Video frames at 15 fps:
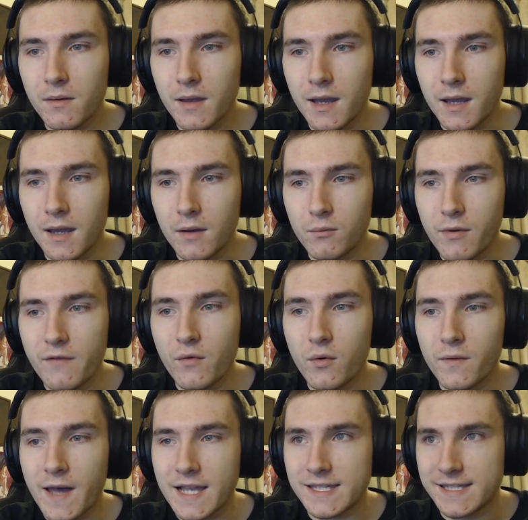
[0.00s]
uh, with all
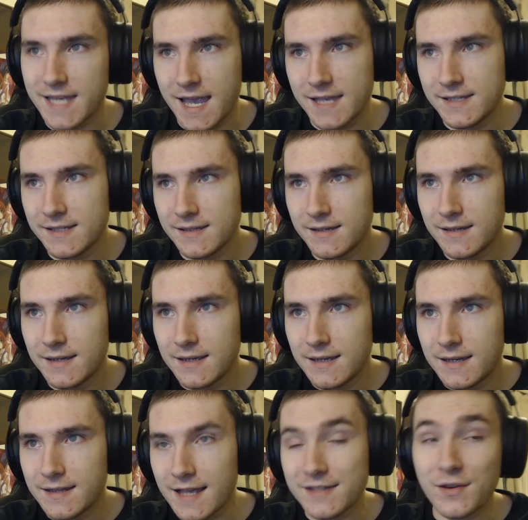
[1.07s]
that said
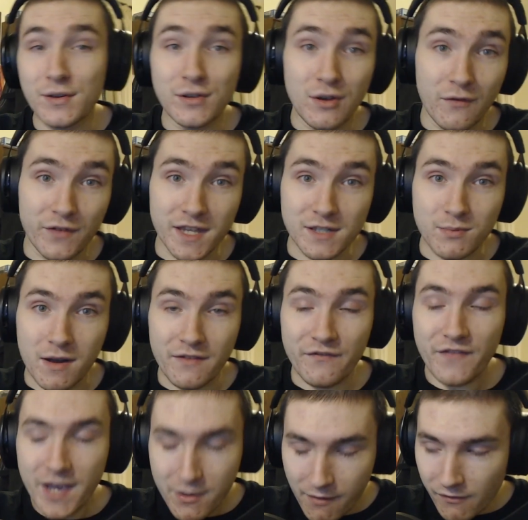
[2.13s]
that's going to do it for this one
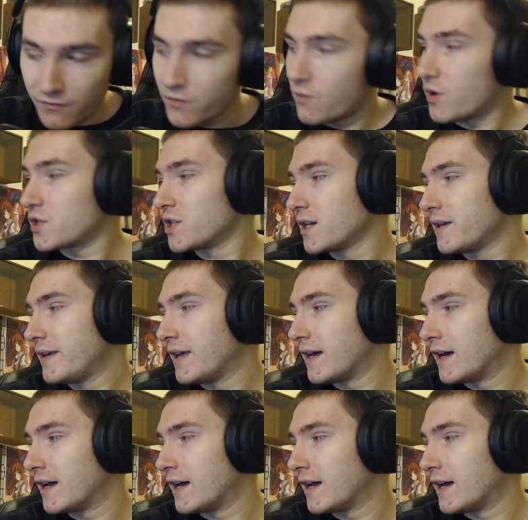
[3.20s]
thank you everyone for watching uh,